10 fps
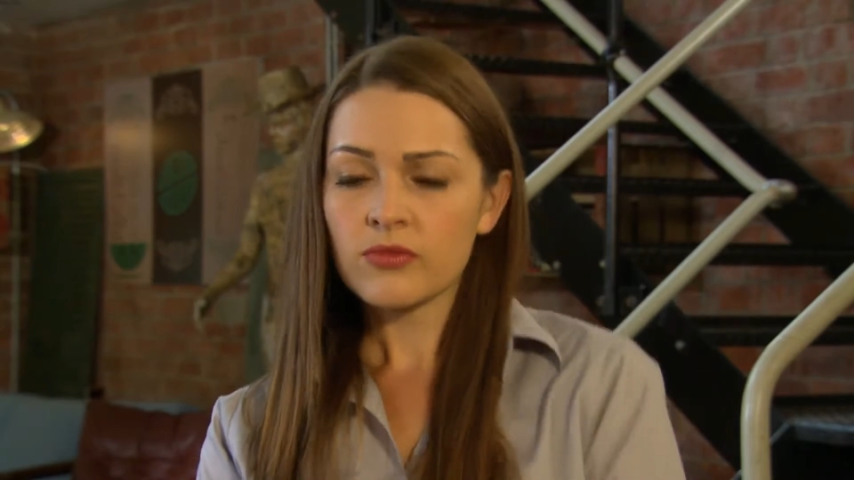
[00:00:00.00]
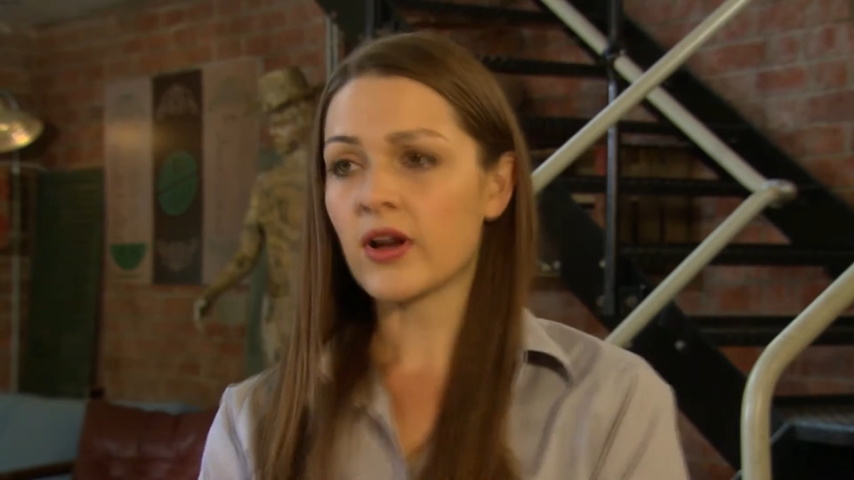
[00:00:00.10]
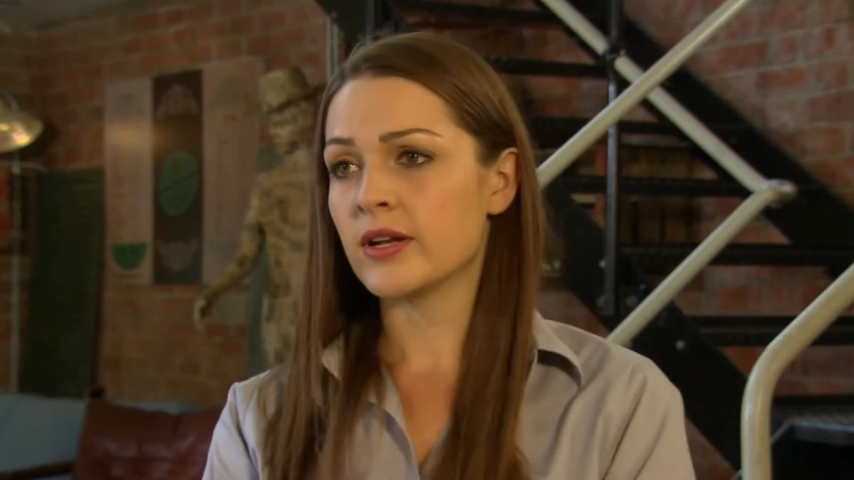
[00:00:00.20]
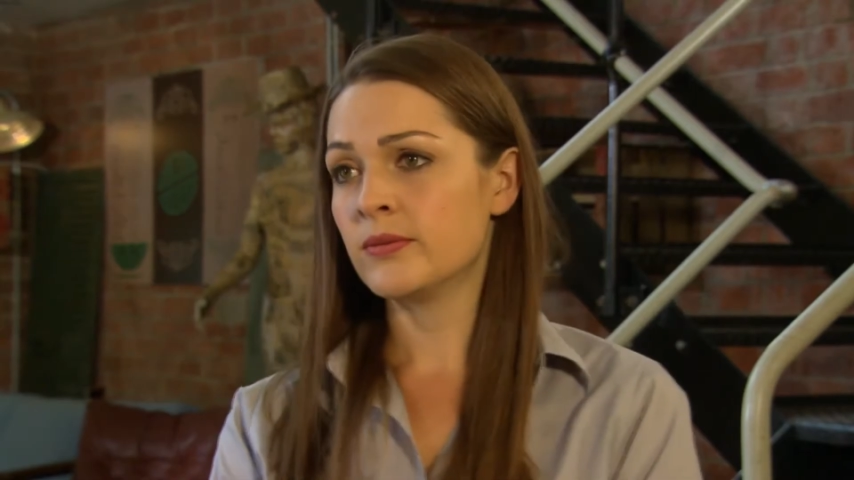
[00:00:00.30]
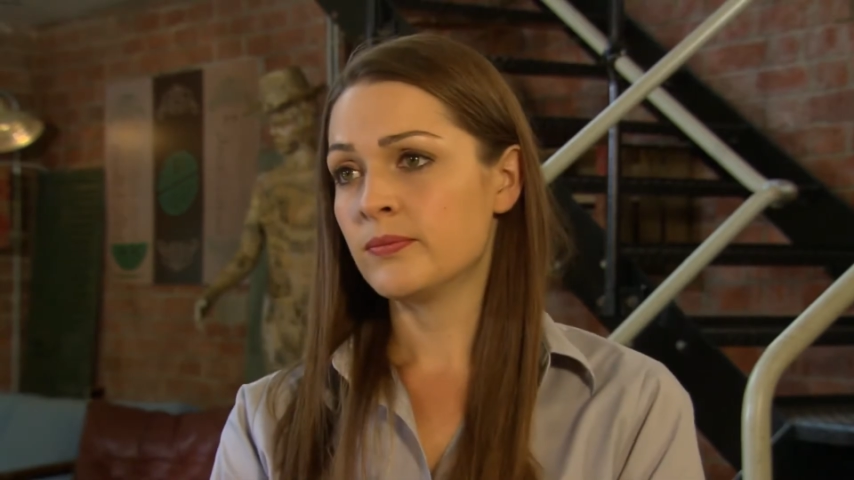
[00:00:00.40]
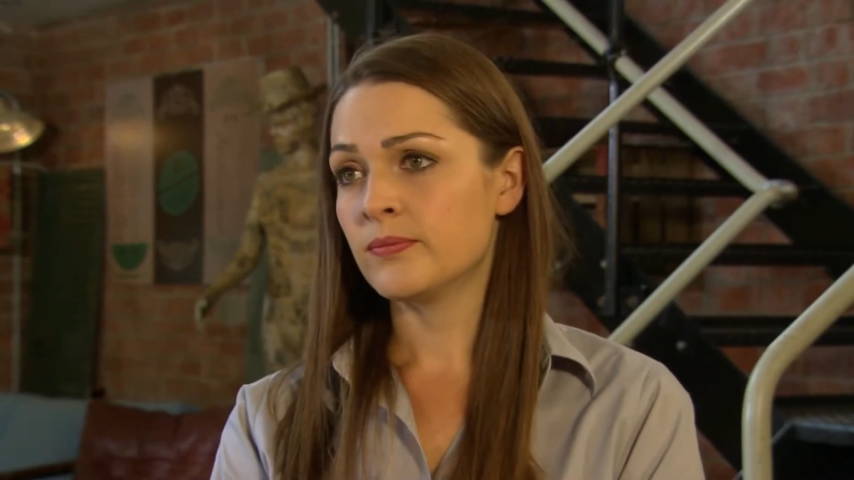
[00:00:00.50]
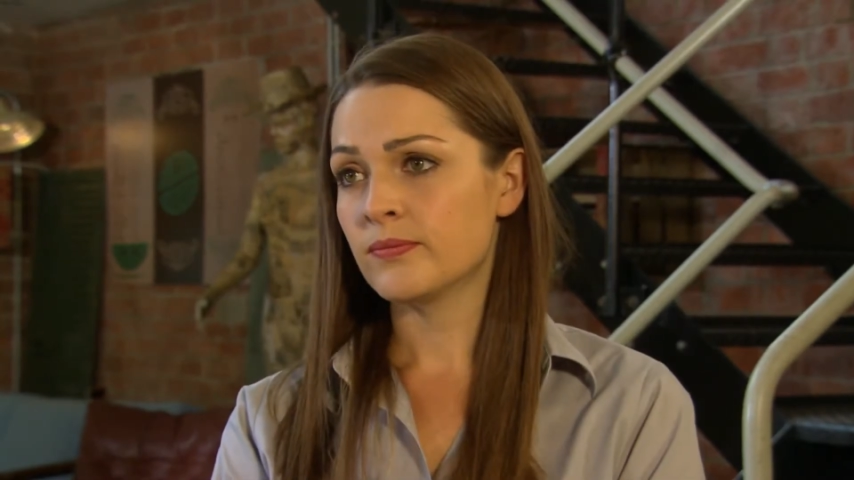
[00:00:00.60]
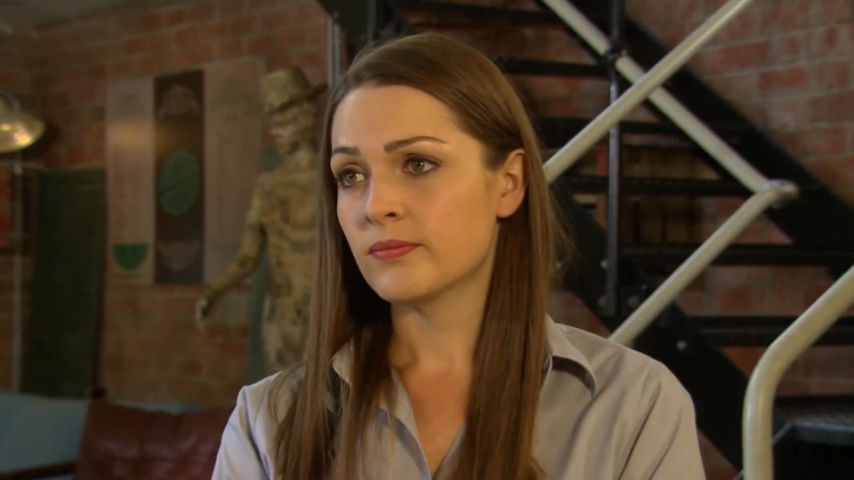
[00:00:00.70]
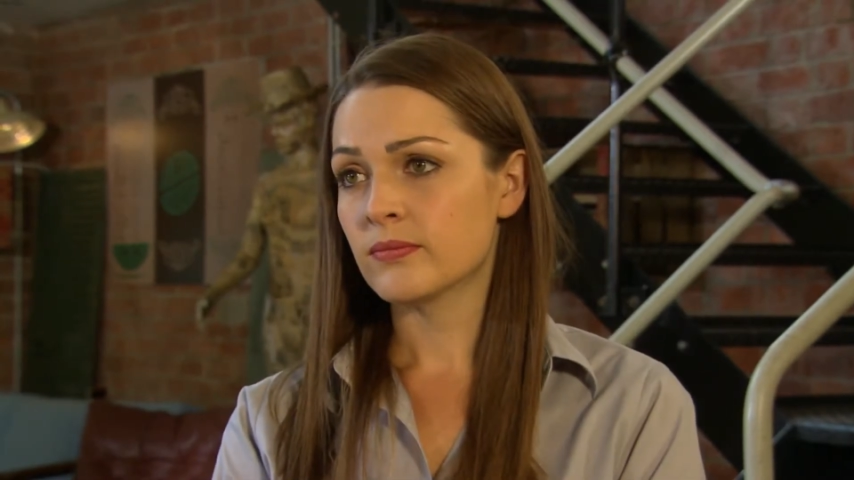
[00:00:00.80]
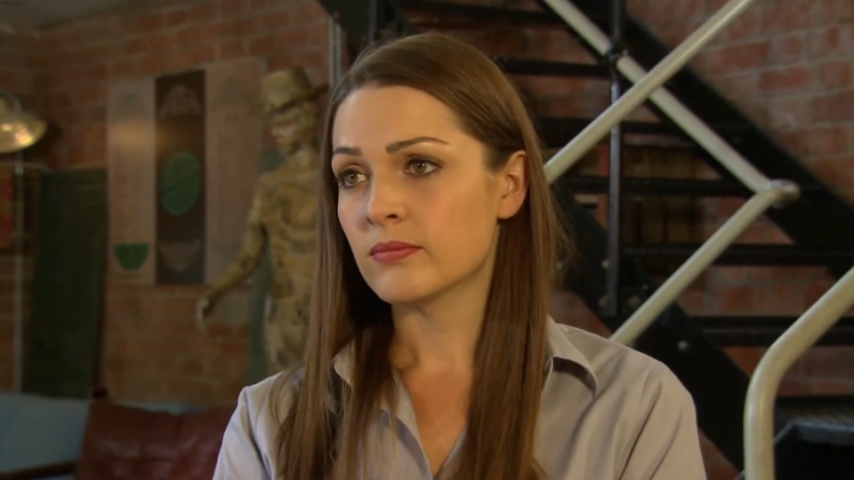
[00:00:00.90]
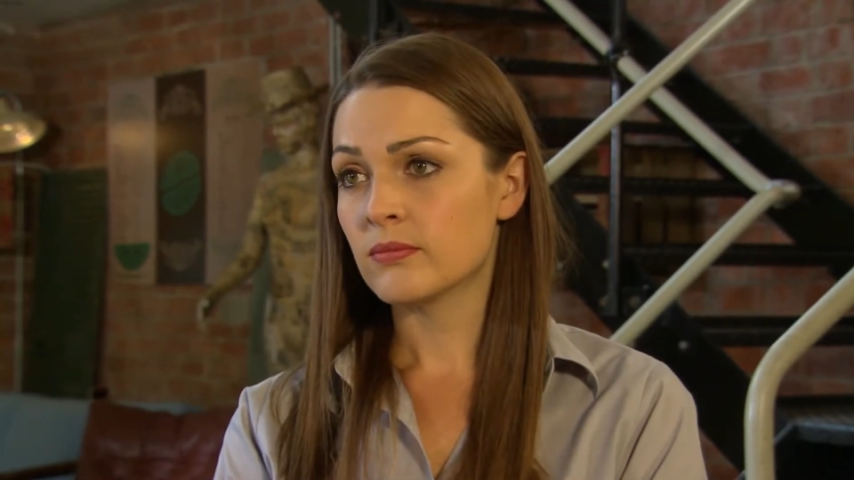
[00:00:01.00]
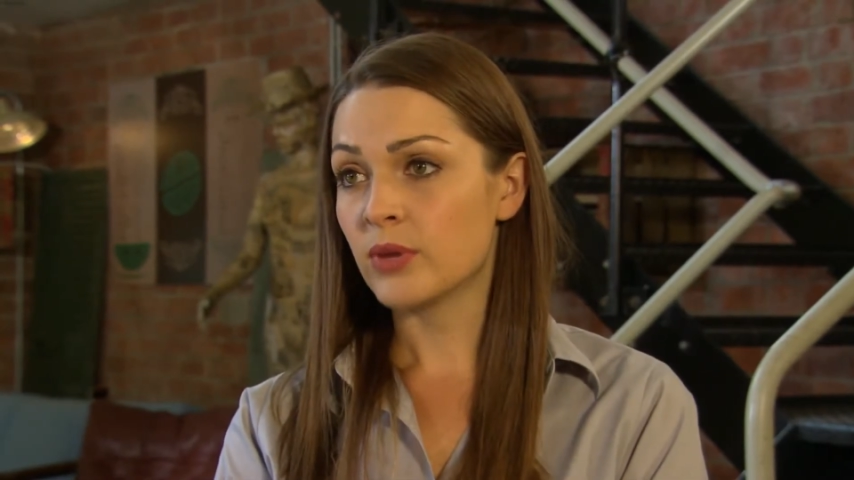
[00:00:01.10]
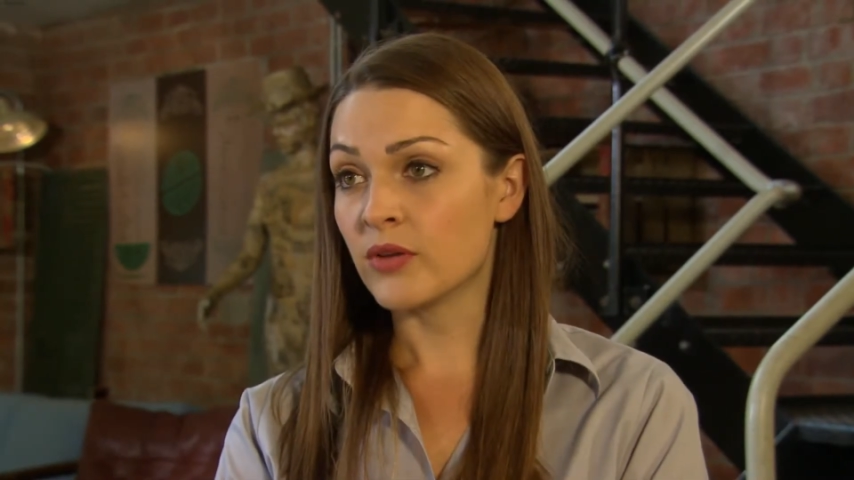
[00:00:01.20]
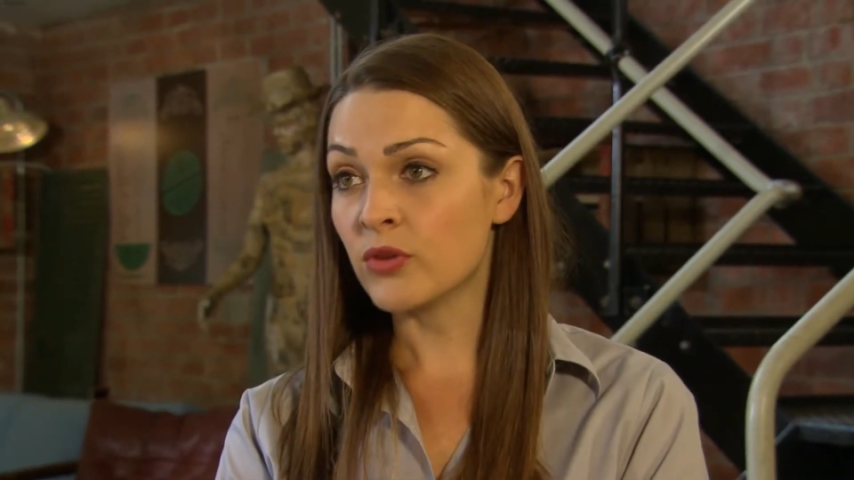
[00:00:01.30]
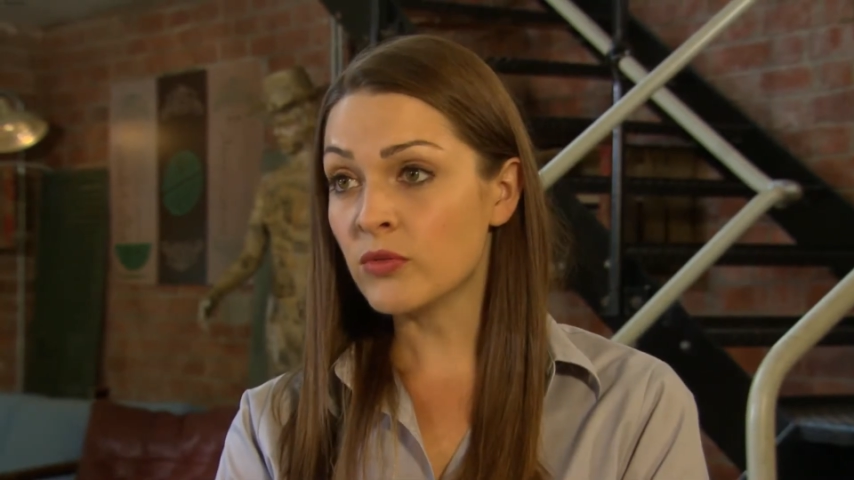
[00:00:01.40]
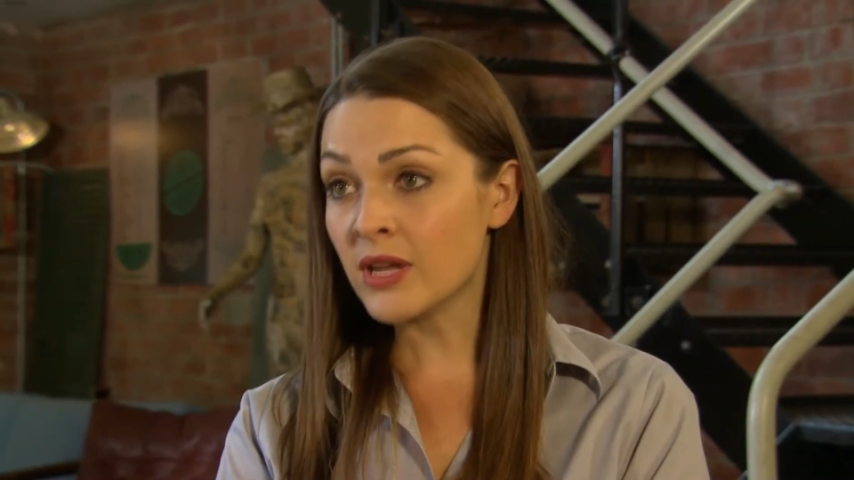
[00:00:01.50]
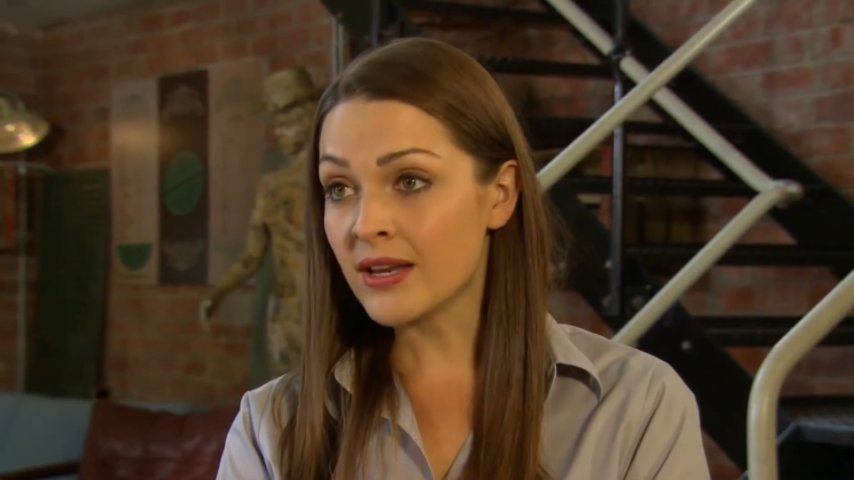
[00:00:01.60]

Fine. But if you need